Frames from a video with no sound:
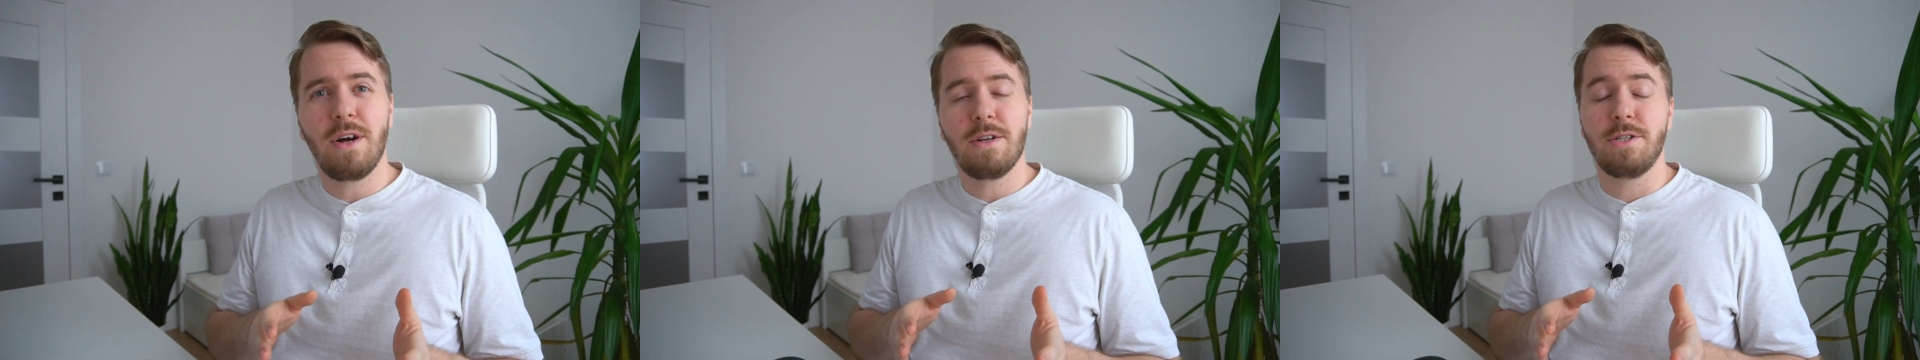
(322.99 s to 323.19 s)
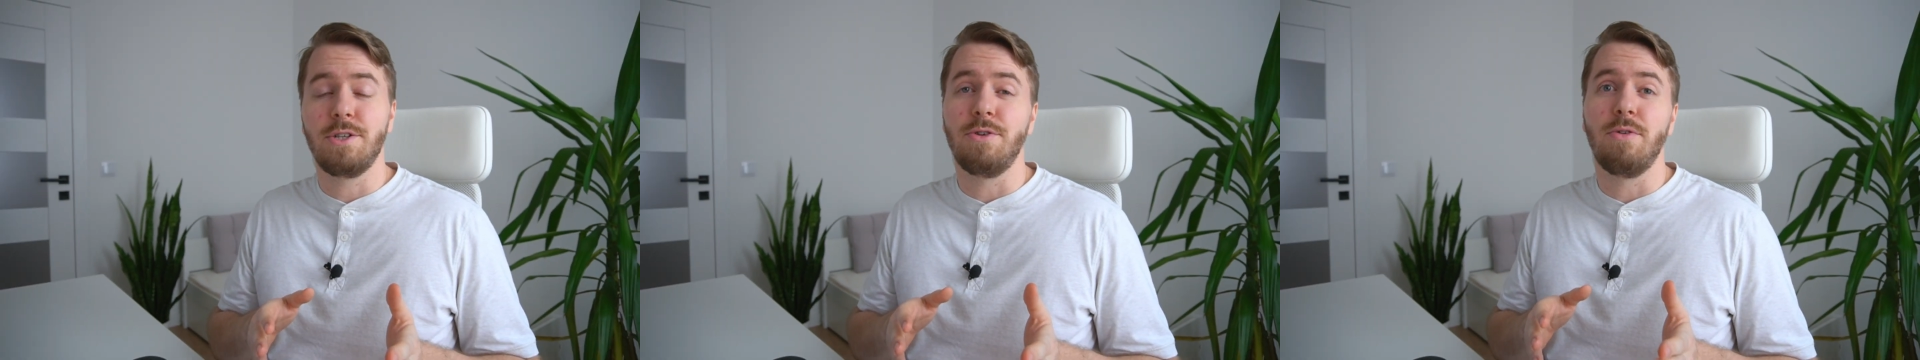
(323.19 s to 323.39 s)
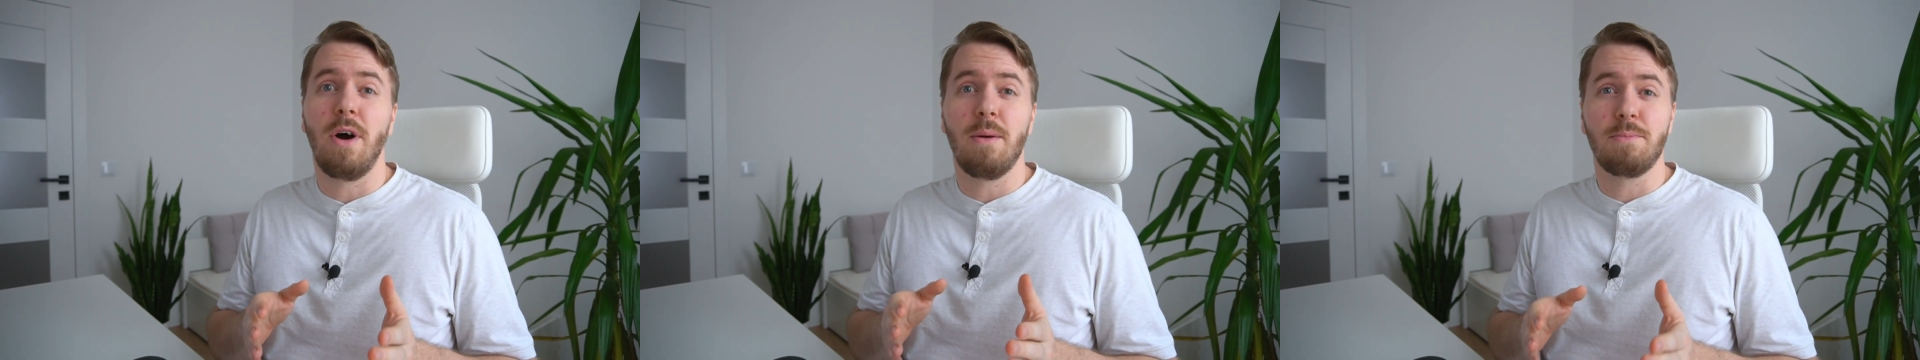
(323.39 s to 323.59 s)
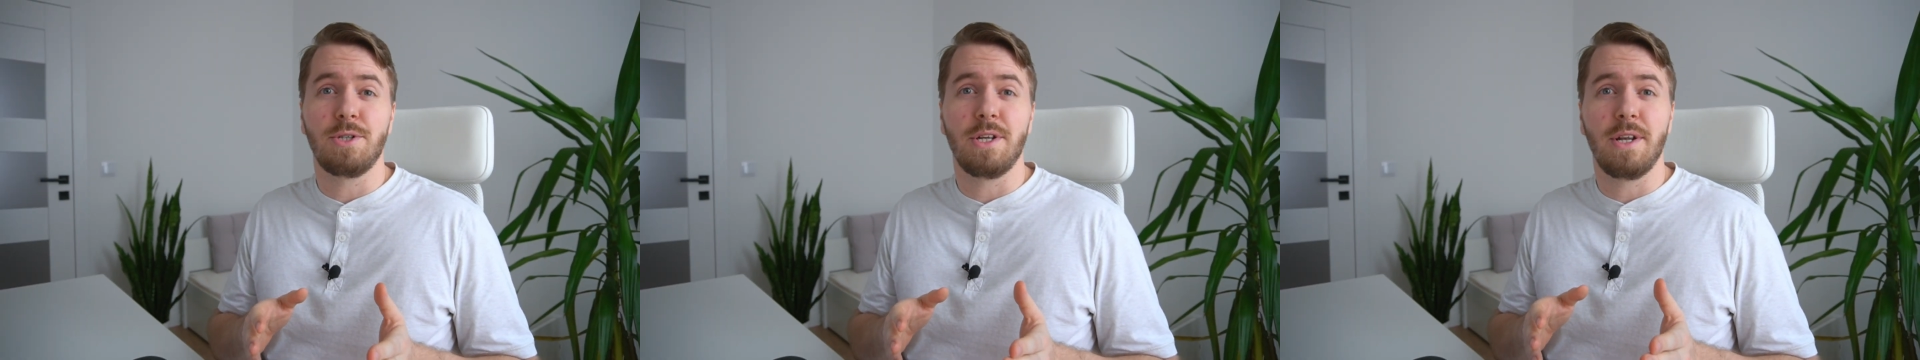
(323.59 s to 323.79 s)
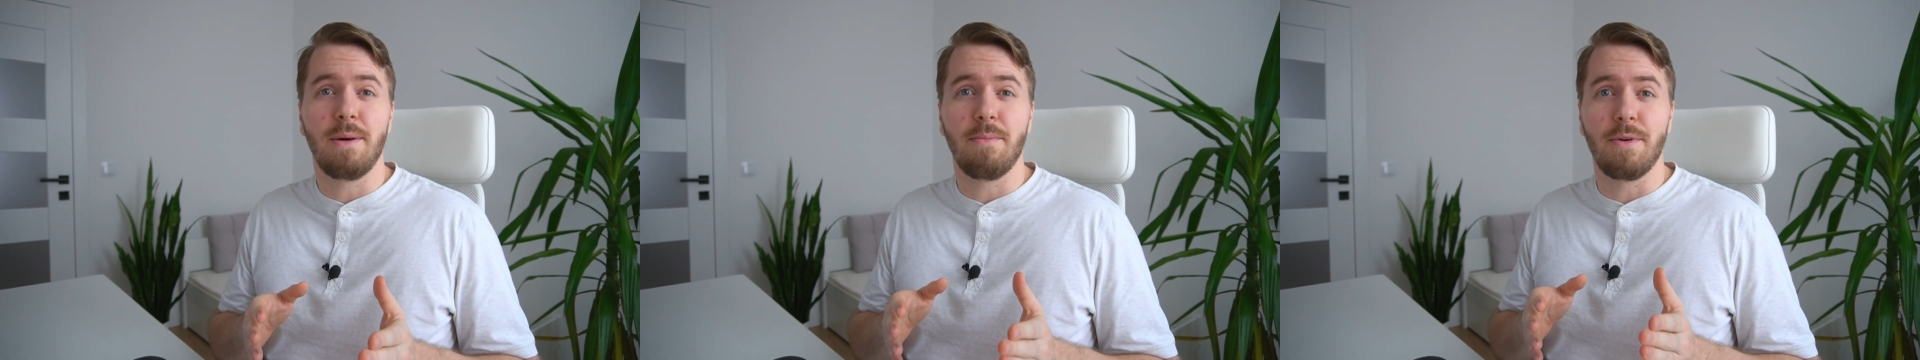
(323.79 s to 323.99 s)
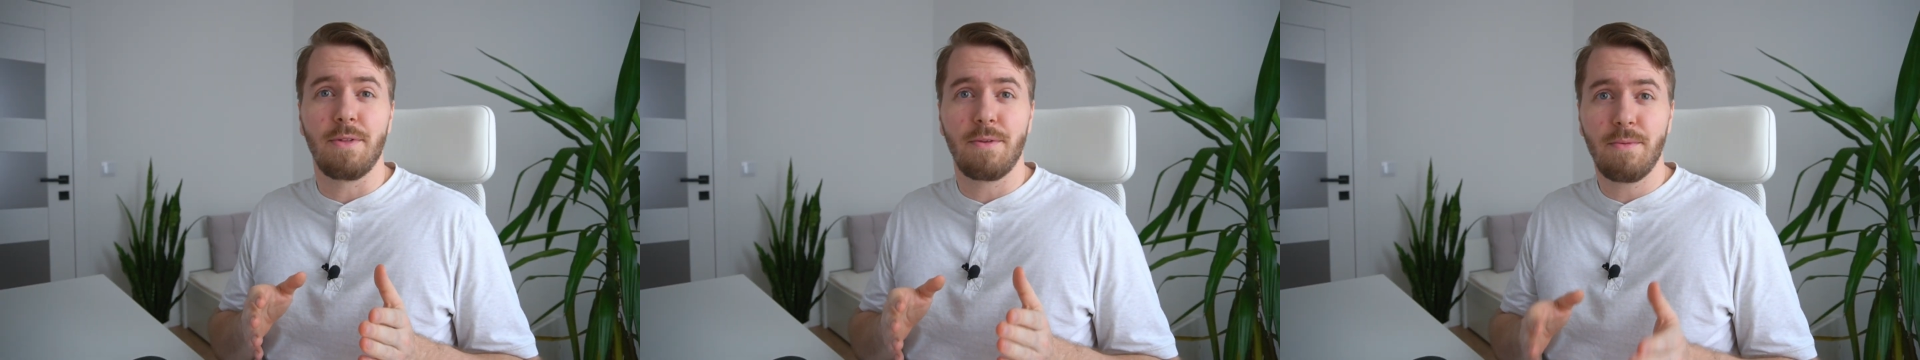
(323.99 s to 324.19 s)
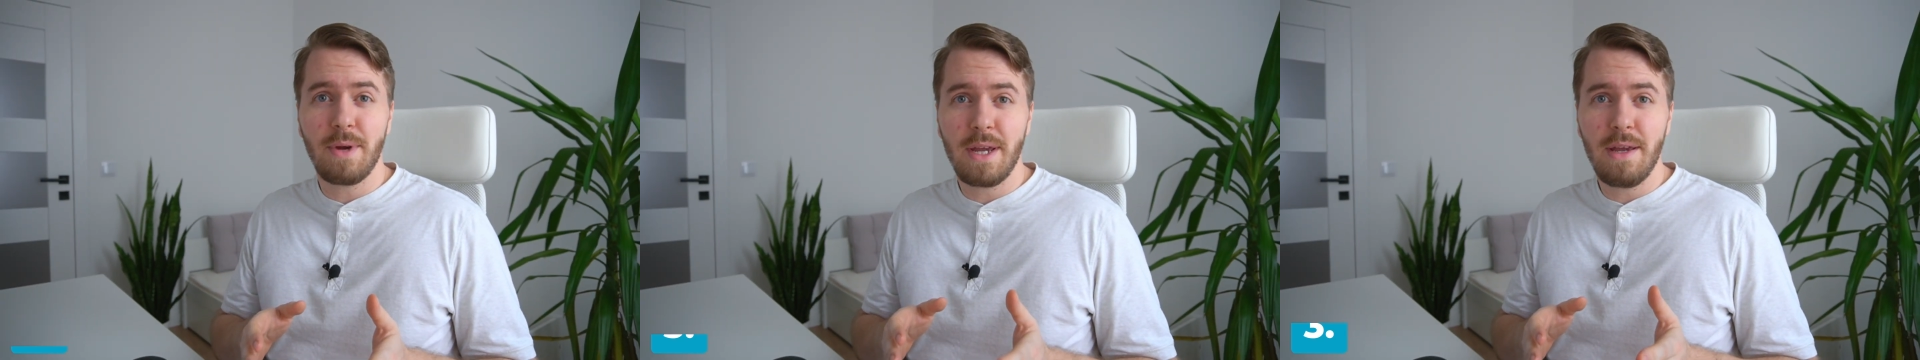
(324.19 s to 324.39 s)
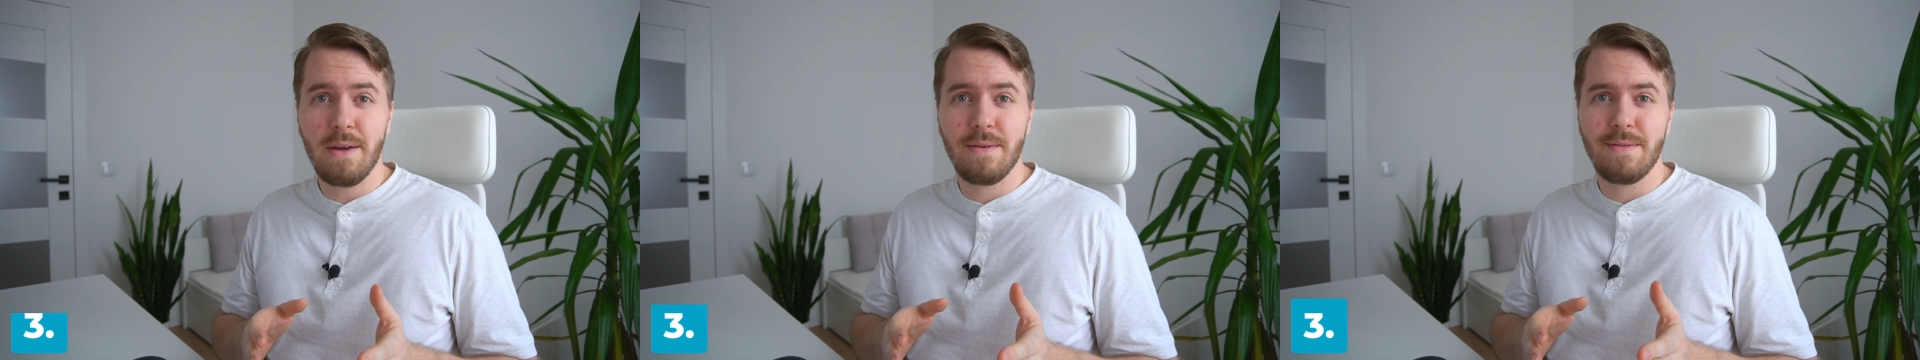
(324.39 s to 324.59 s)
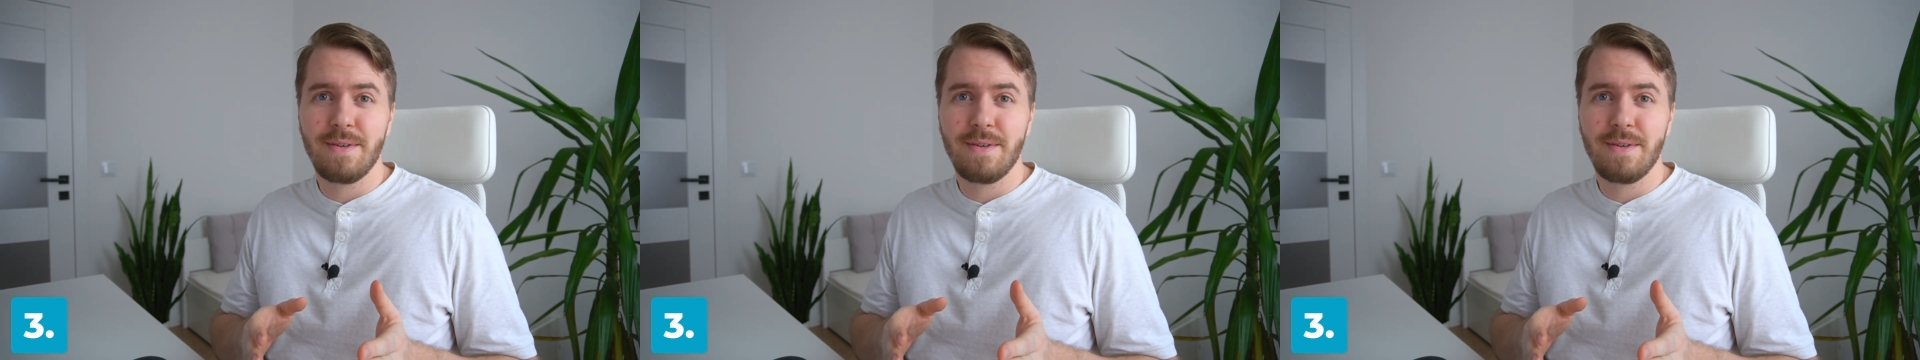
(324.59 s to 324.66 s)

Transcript: on to option number 3,